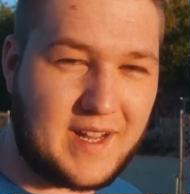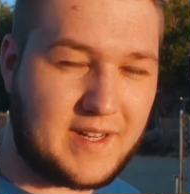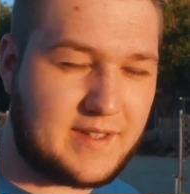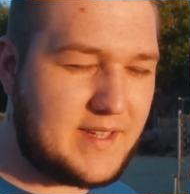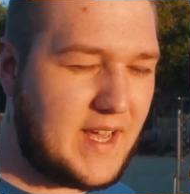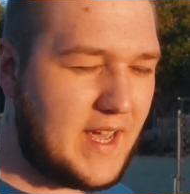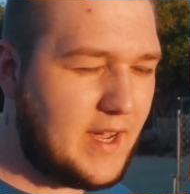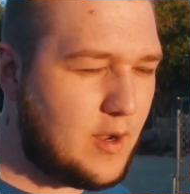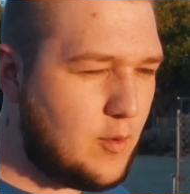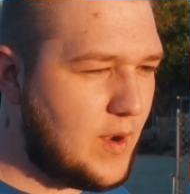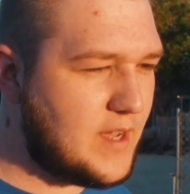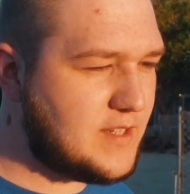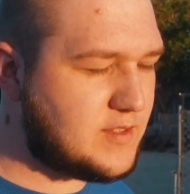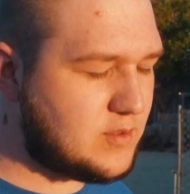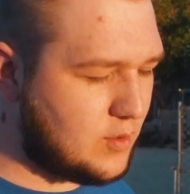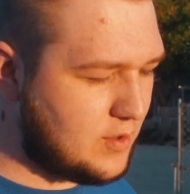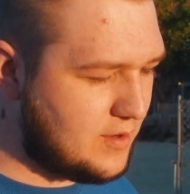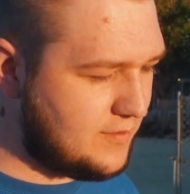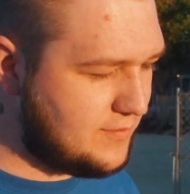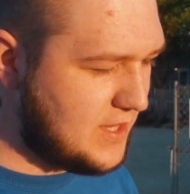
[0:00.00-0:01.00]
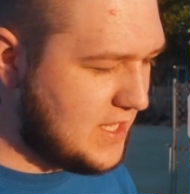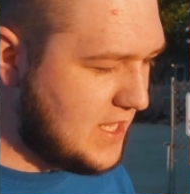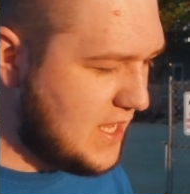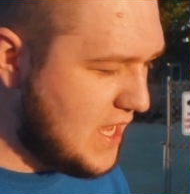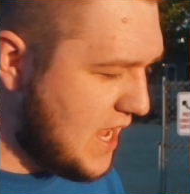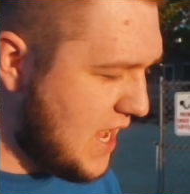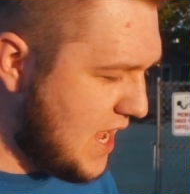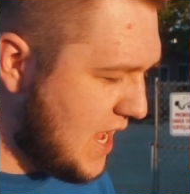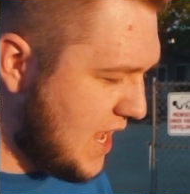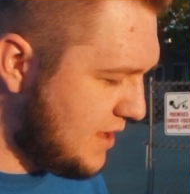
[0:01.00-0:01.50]
of take away sort of the
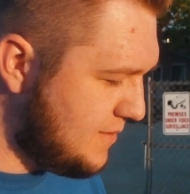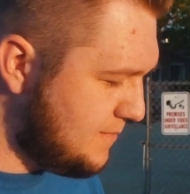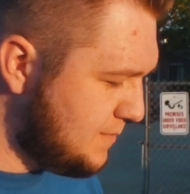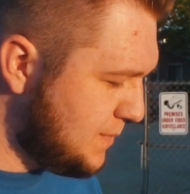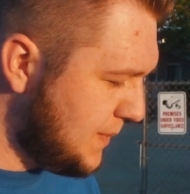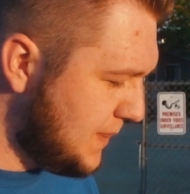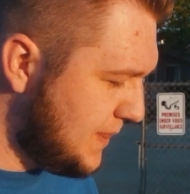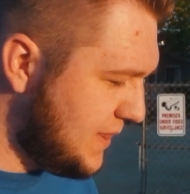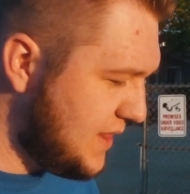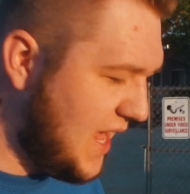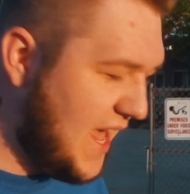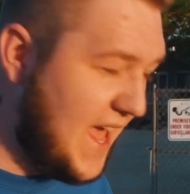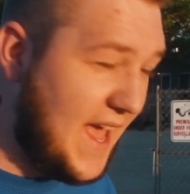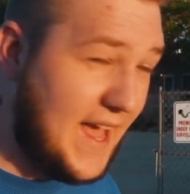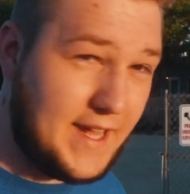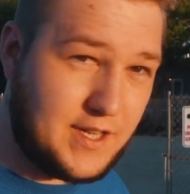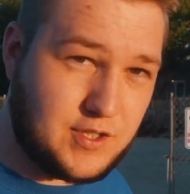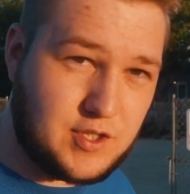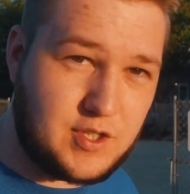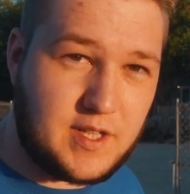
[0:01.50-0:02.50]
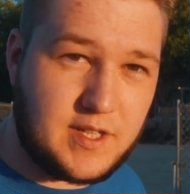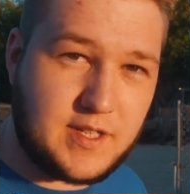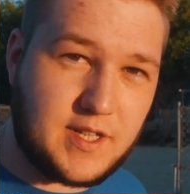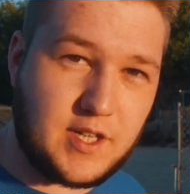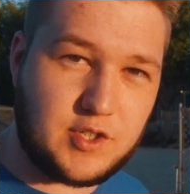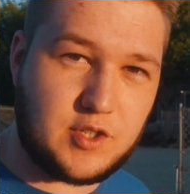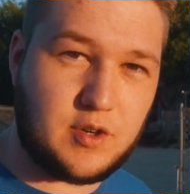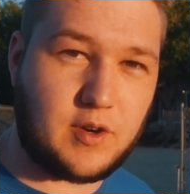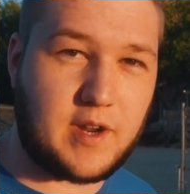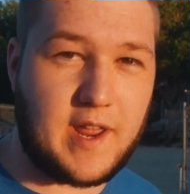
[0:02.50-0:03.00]
edge that
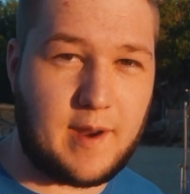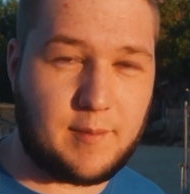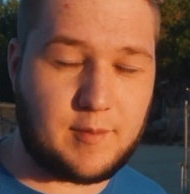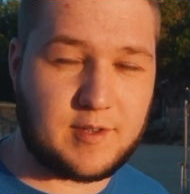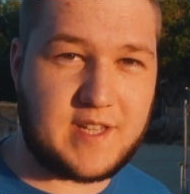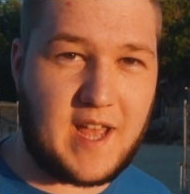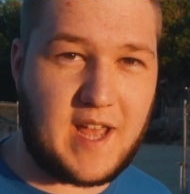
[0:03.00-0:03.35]
digital cameras